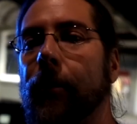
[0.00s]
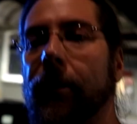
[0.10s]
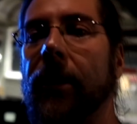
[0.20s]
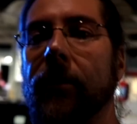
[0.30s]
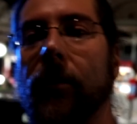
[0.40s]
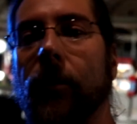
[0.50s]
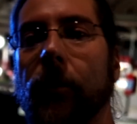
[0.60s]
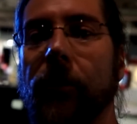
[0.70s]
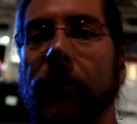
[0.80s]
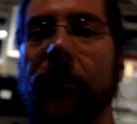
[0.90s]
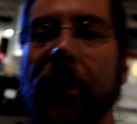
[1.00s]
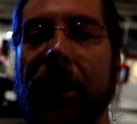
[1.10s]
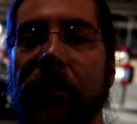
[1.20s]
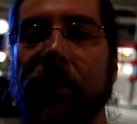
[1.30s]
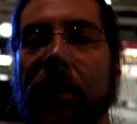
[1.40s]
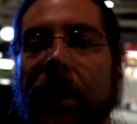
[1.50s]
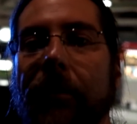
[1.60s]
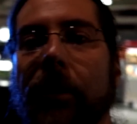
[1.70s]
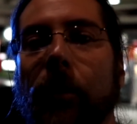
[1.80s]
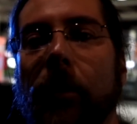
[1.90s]
but it was a good test.
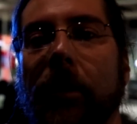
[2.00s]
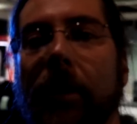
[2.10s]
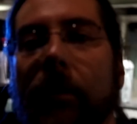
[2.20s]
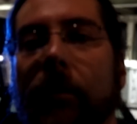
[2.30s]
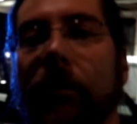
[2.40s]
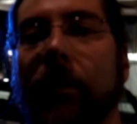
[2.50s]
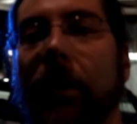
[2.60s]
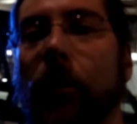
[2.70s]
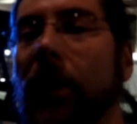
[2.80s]
Everything worked out very